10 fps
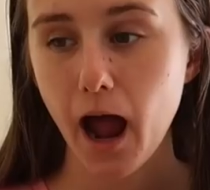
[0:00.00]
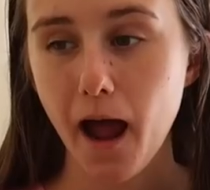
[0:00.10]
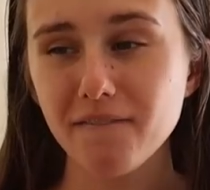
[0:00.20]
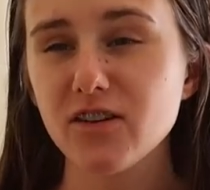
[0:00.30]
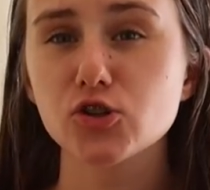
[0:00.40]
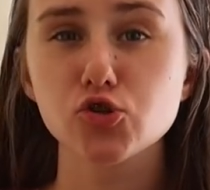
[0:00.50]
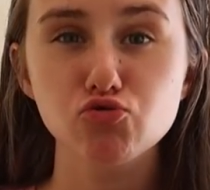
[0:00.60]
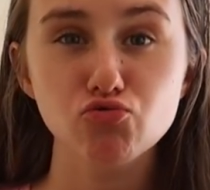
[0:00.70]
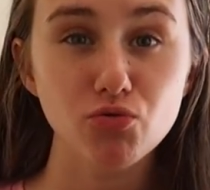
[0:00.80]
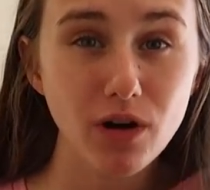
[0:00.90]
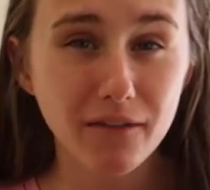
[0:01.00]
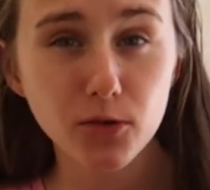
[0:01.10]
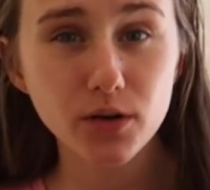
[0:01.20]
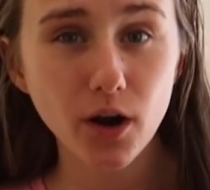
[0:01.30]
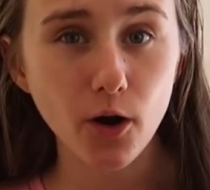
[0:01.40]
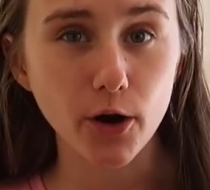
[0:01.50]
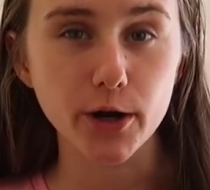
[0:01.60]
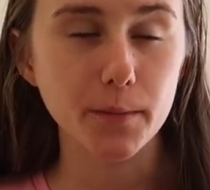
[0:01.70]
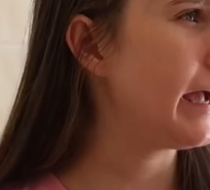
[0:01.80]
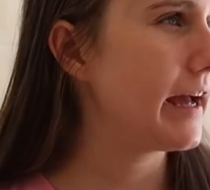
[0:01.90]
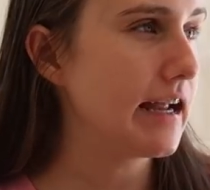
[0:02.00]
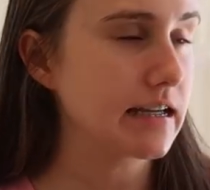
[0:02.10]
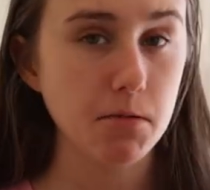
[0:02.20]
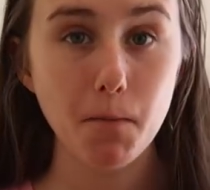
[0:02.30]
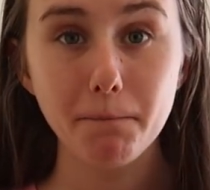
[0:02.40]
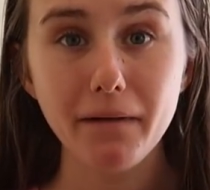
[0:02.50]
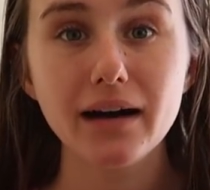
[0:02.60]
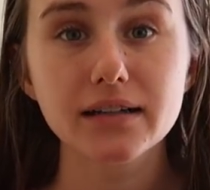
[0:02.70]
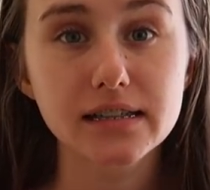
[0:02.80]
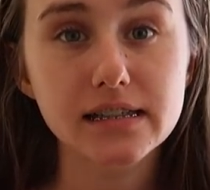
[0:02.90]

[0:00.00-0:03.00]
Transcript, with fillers: I've traveled home and I'm about to